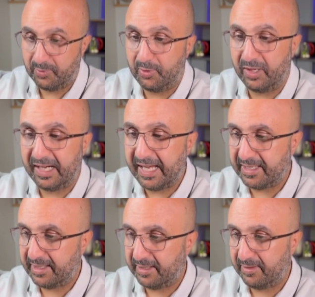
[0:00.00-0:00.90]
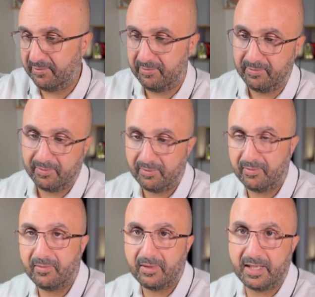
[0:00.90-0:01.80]
the last
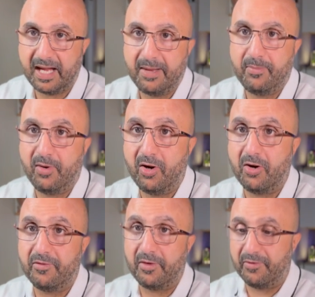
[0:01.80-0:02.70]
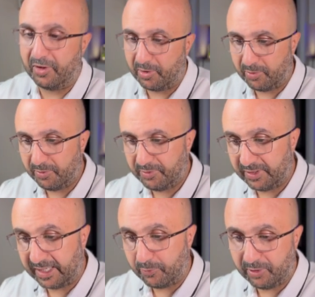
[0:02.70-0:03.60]
type of variable
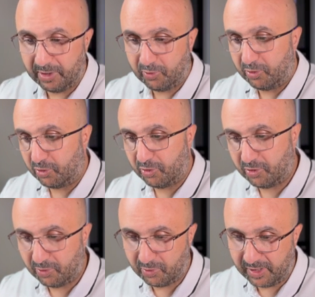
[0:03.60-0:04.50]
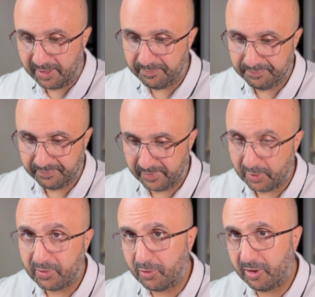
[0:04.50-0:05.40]
that I wanted to introduce you today,
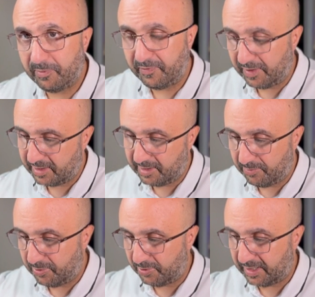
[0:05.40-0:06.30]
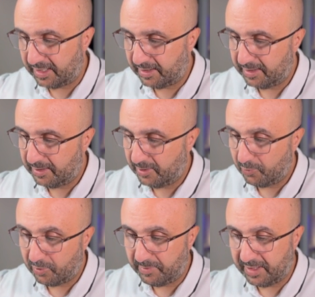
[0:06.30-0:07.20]
to keep things simple again,
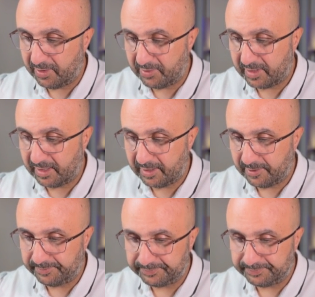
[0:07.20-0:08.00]
would be constant.